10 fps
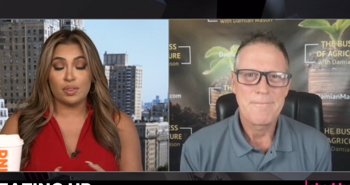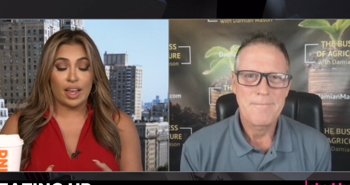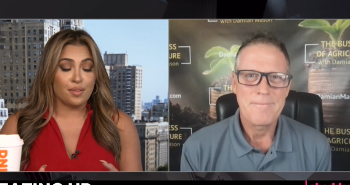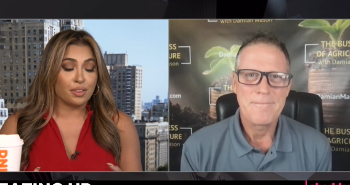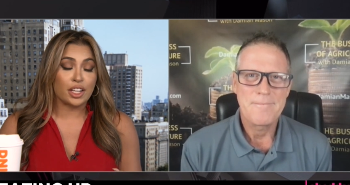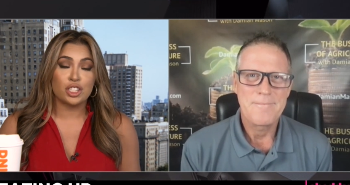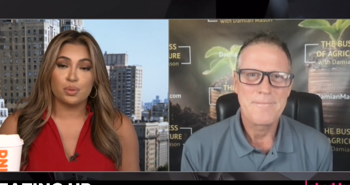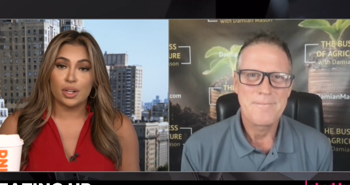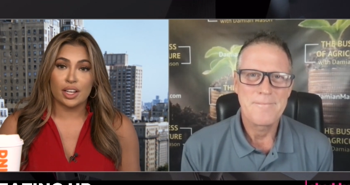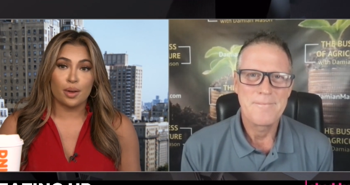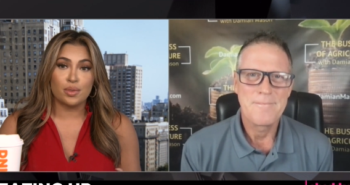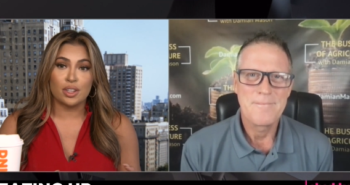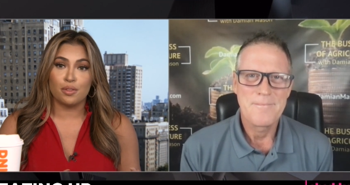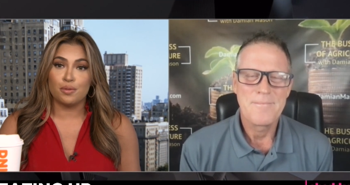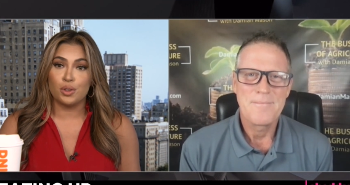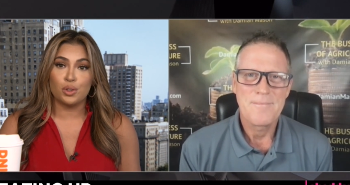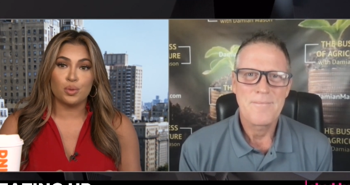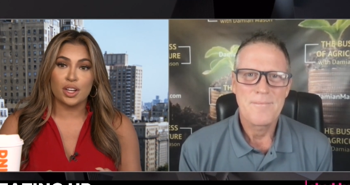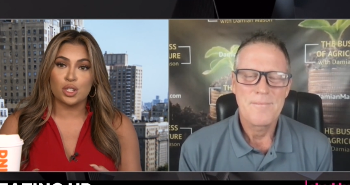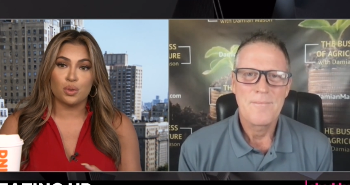Speaker 1: inflation when it comes to
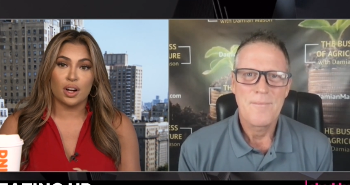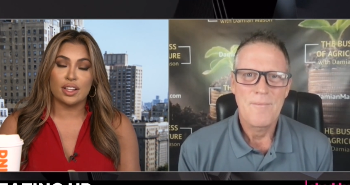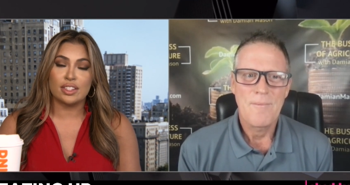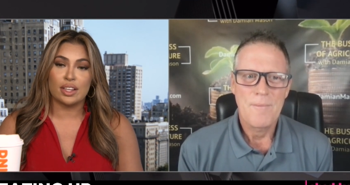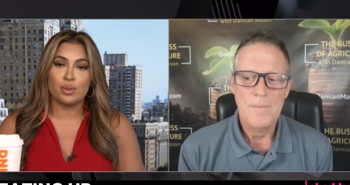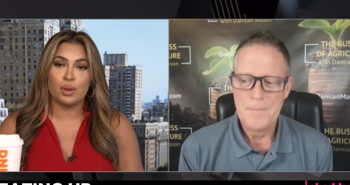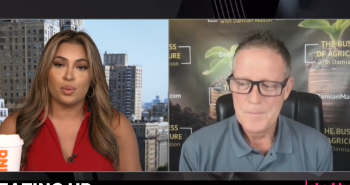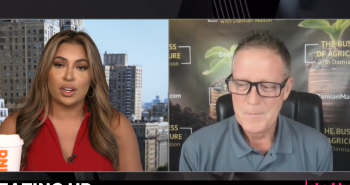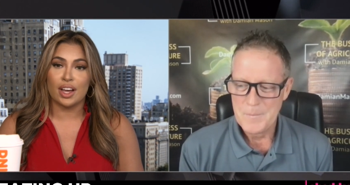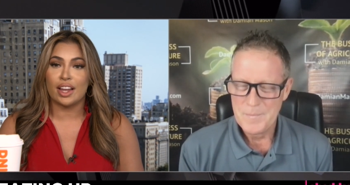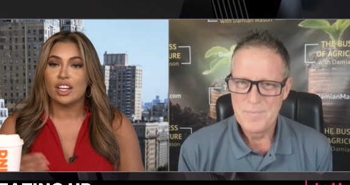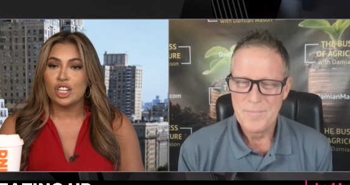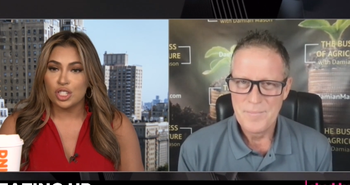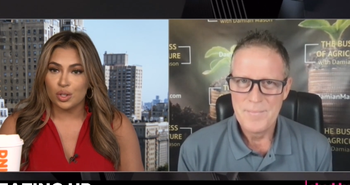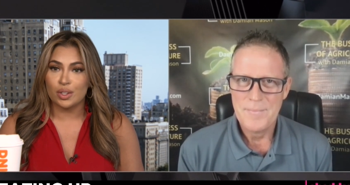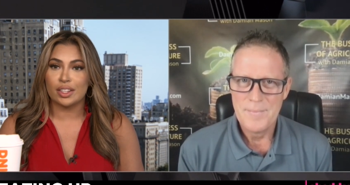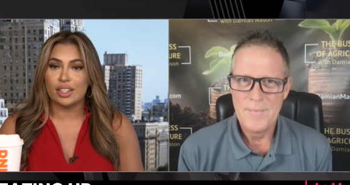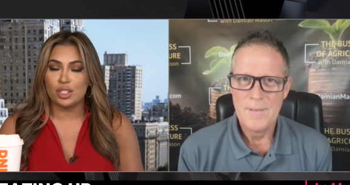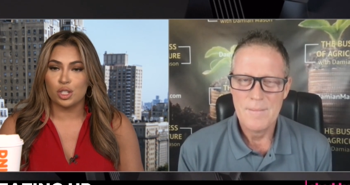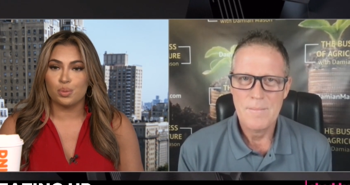food, restaurants, and, and whatnot.
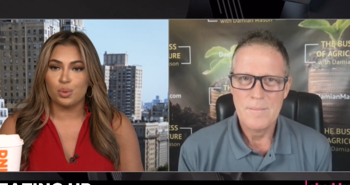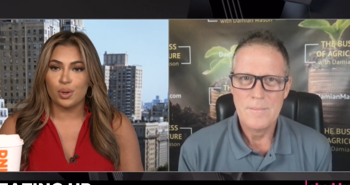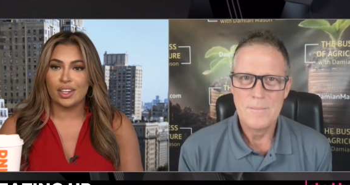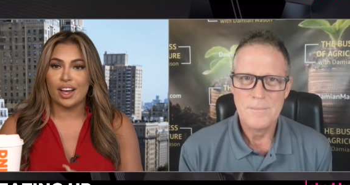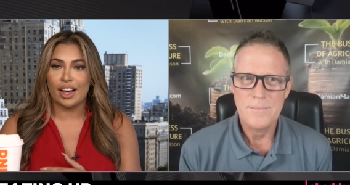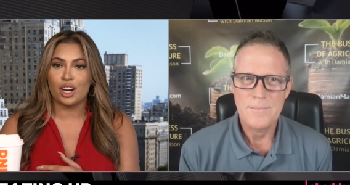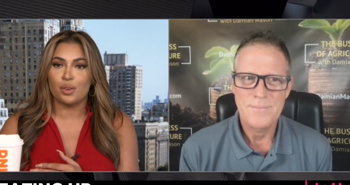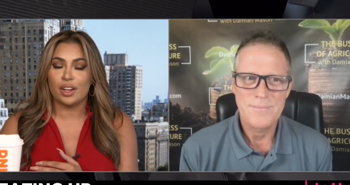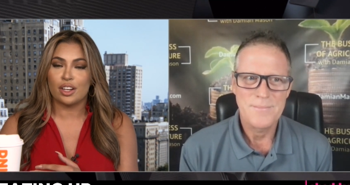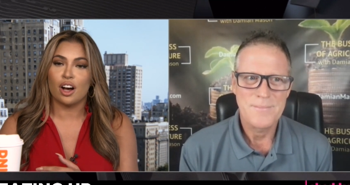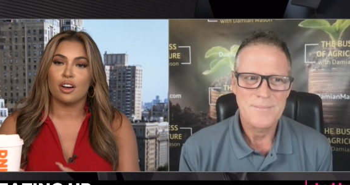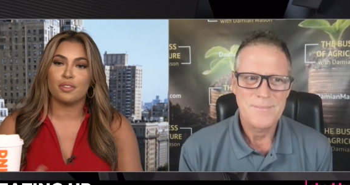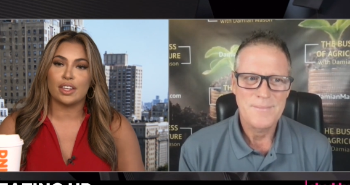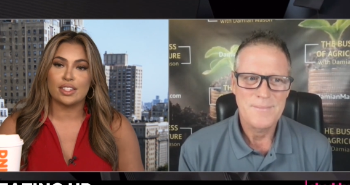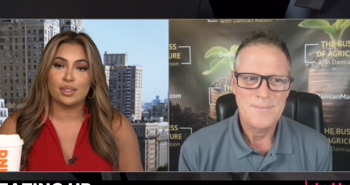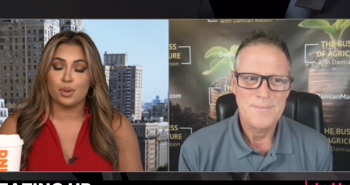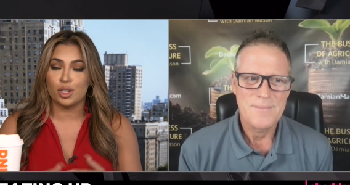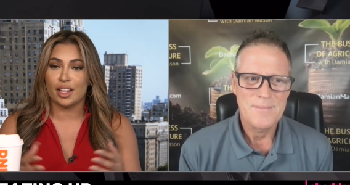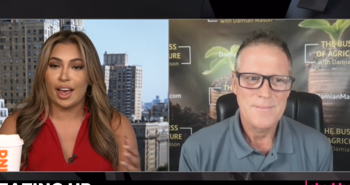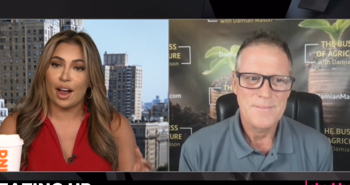Certainly, to your point, higher-end coffees,
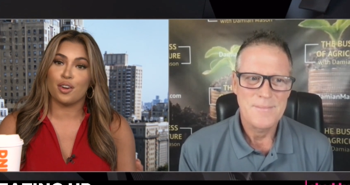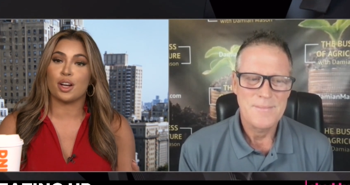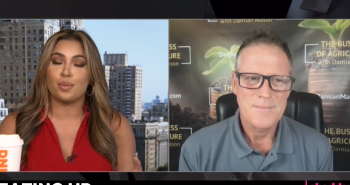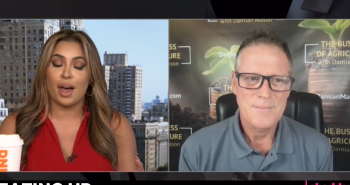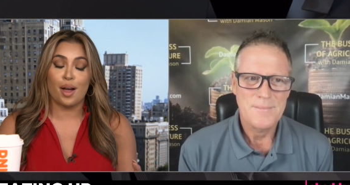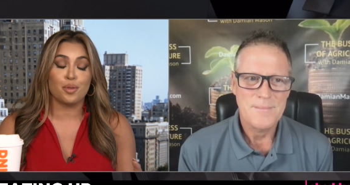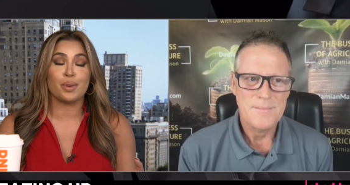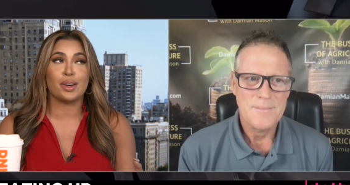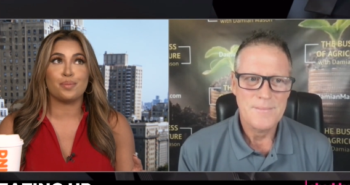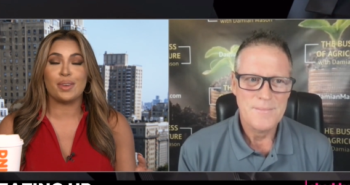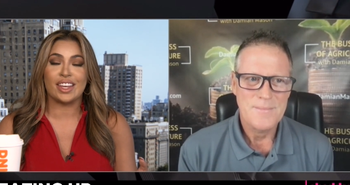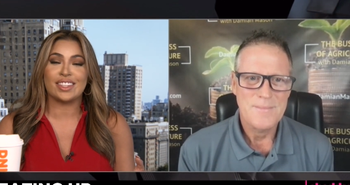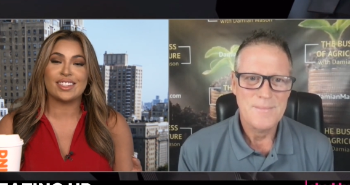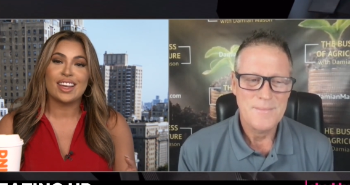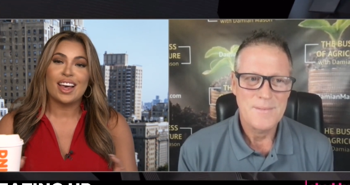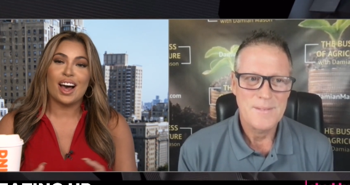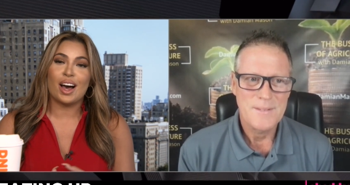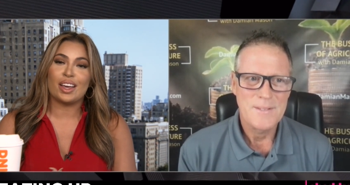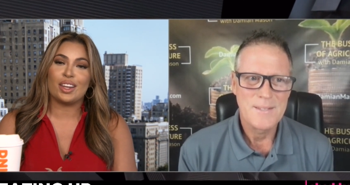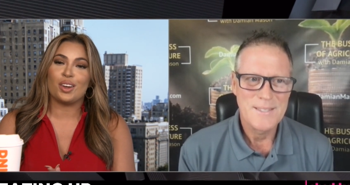especially like Arabica, Arabica beans,
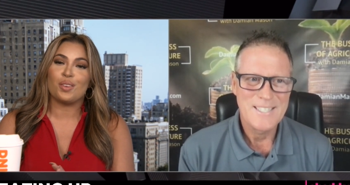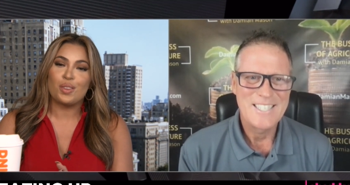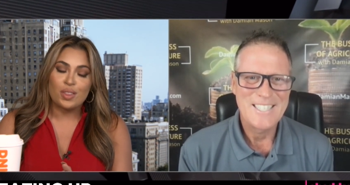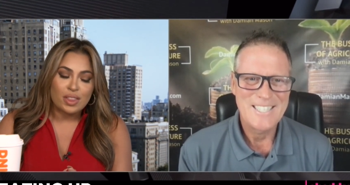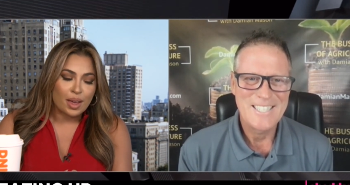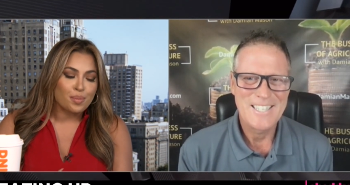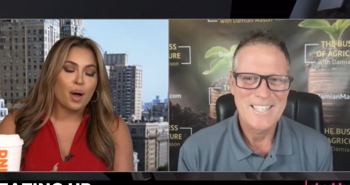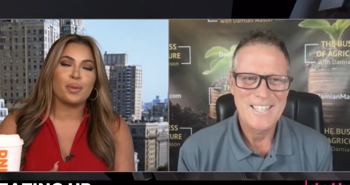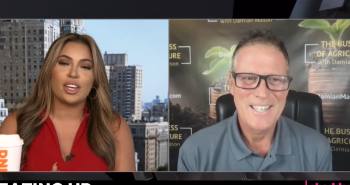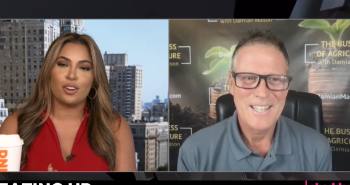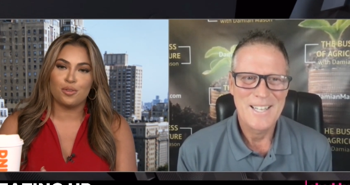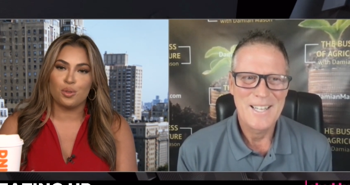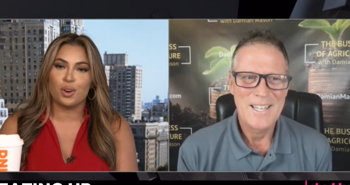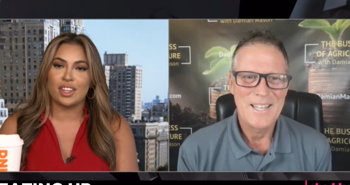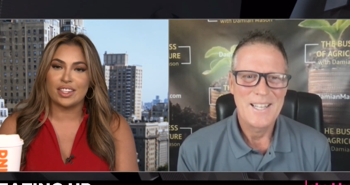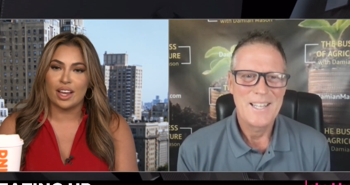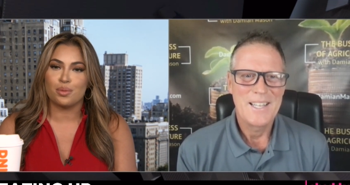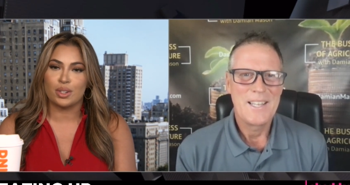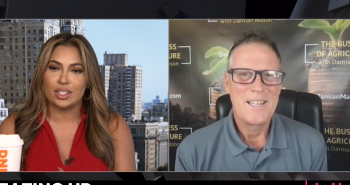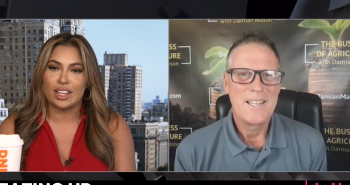uh, you know, they probably can afford the
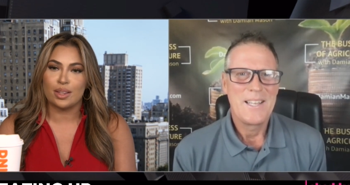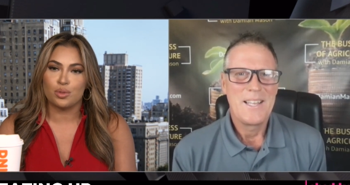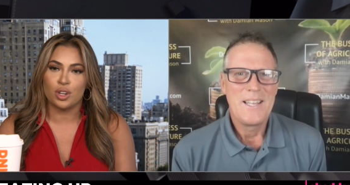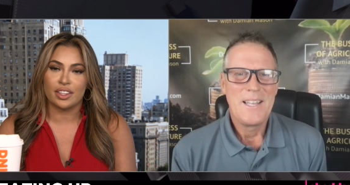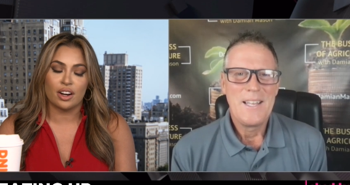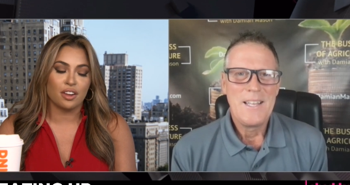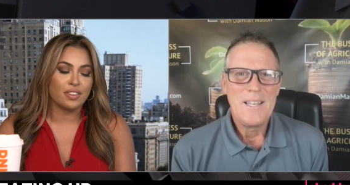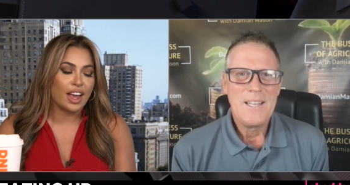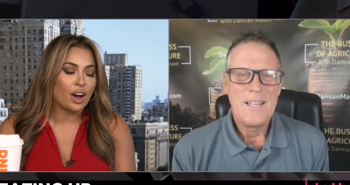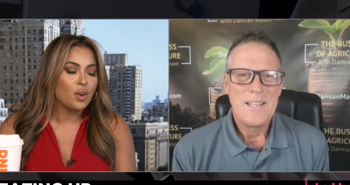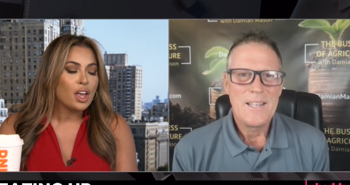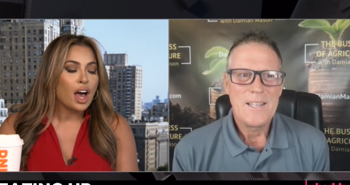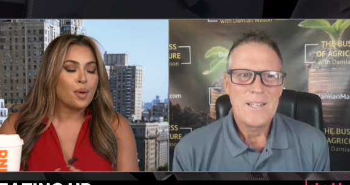dent. We're seeing them shrug that off now.